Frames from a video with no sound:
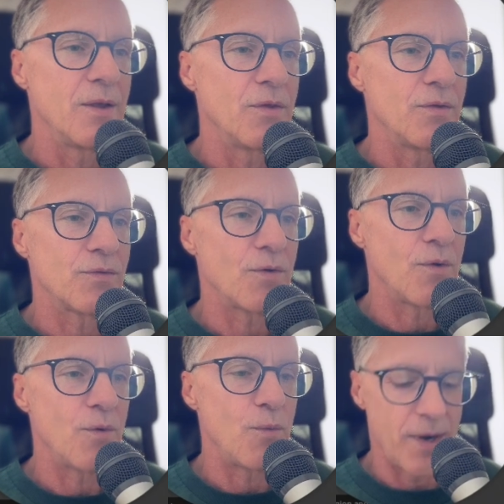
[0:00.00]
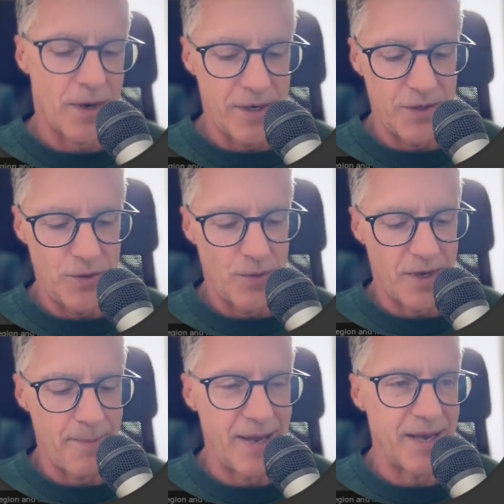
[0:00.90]
So we are going to do
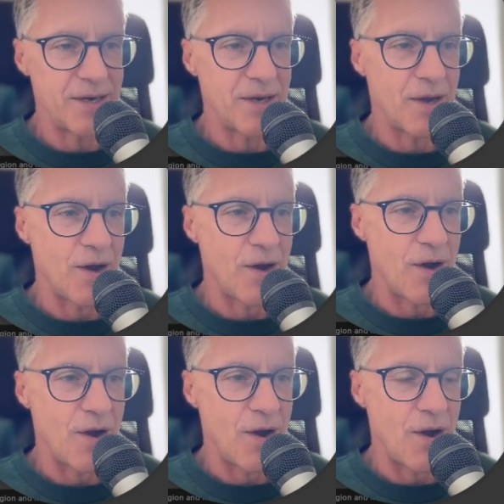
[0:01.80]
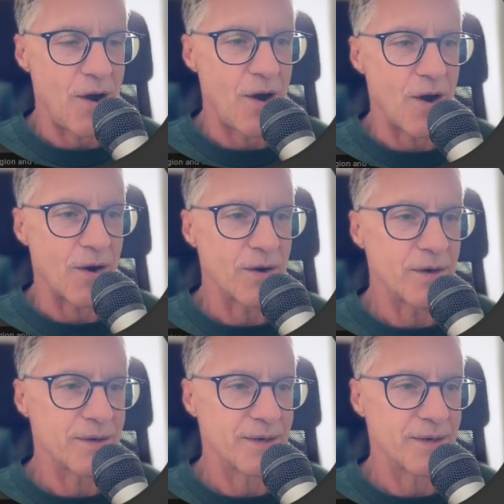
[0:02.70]
Command R,